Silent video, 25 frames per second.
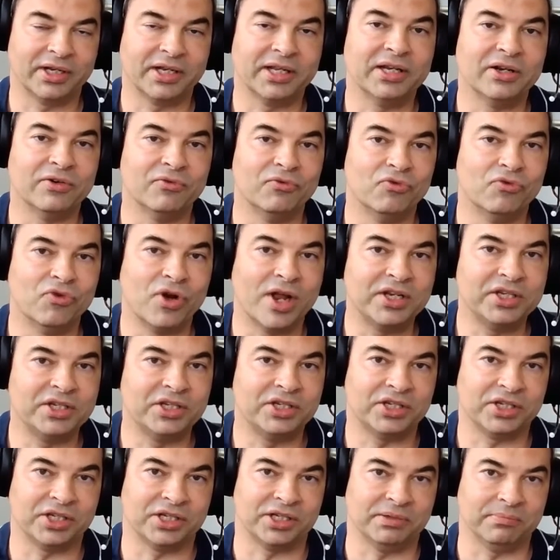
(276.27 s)
In a red
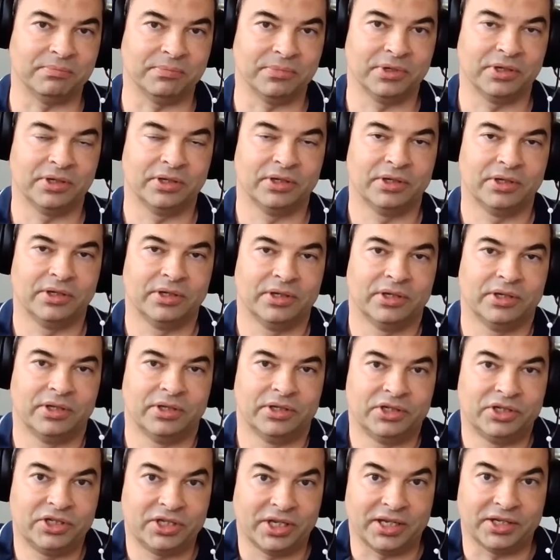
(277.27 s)
team
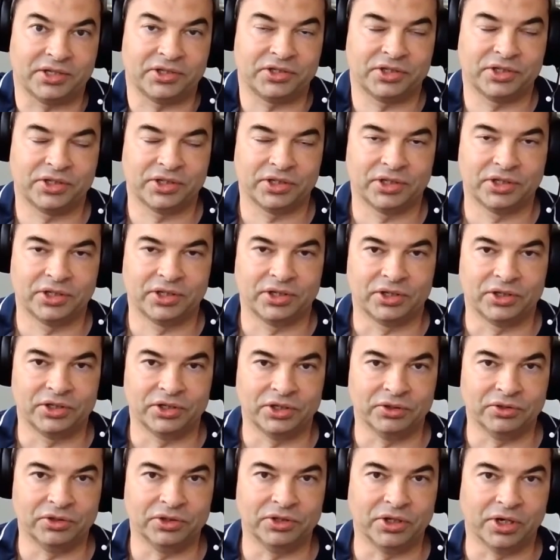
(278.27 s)
test,
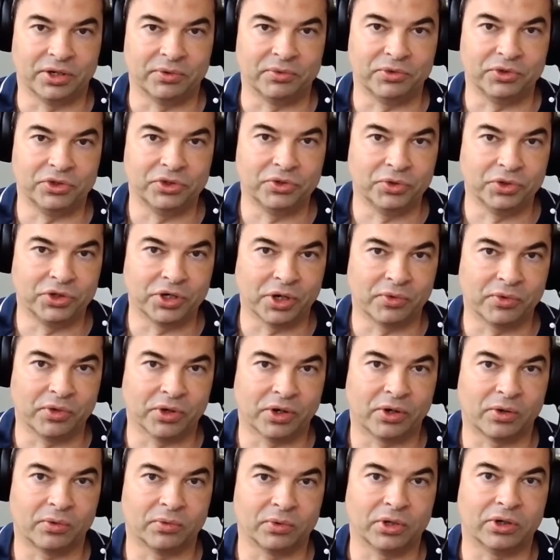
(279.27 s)
you go the
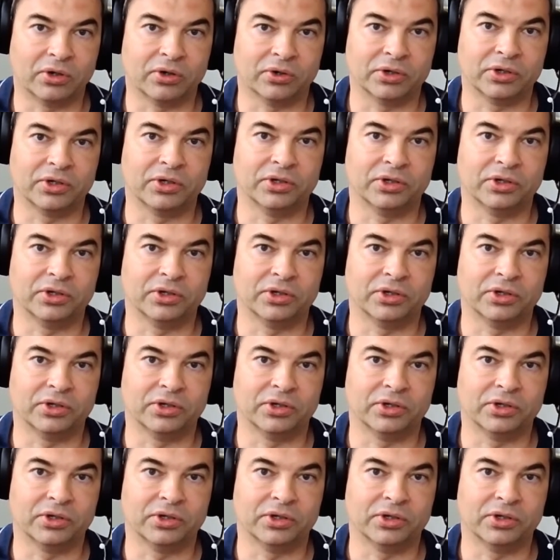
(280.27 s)
whole hog.